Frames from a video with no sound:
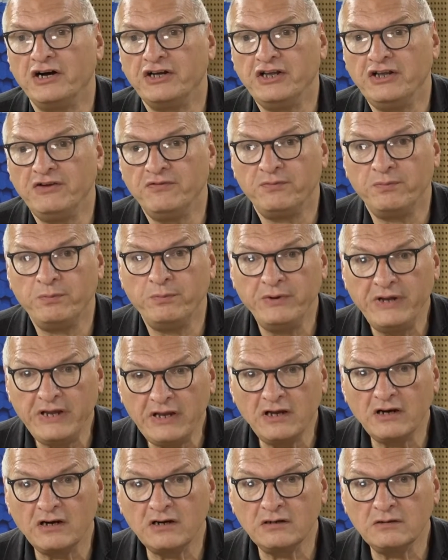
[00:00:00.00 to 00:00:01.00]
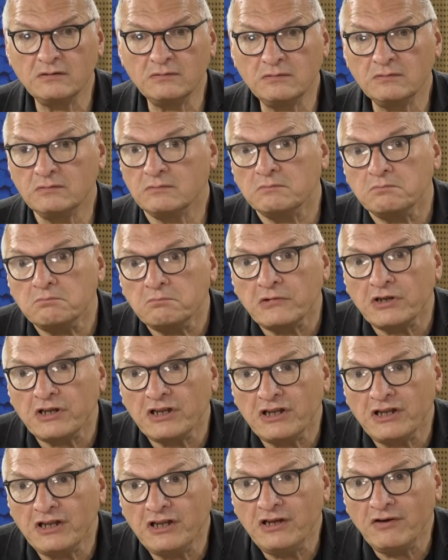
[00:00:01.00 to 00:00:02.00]
If we
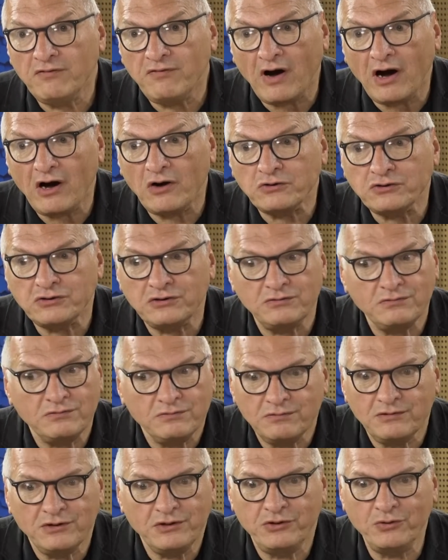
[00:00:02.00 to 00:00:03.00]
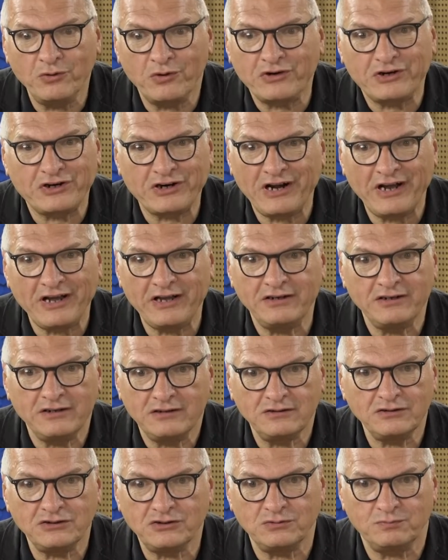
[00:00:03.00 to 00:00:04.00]
give out Ukraine
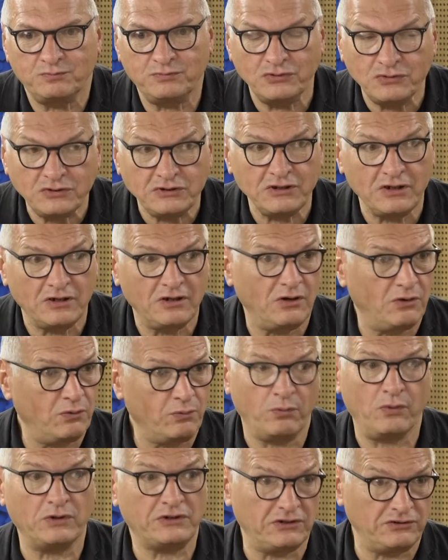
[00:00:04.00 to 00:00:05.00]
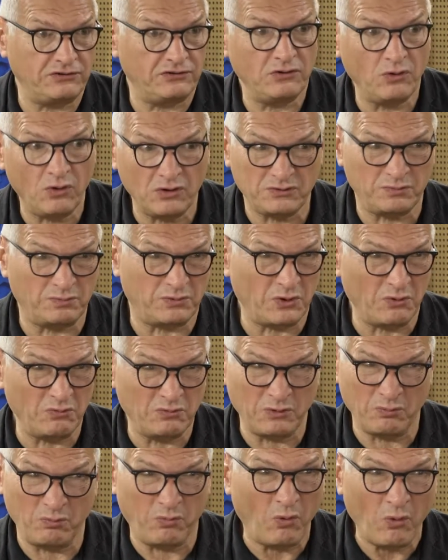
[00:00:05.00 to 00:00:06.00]
to Putin, what is not
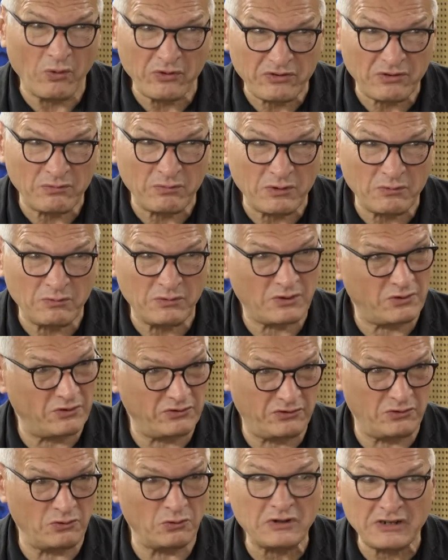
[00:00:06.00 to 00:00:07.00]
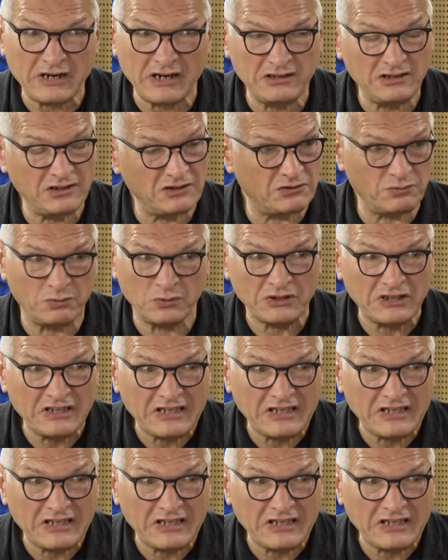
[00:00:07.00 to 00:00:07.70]
probably possible because Ukrainians would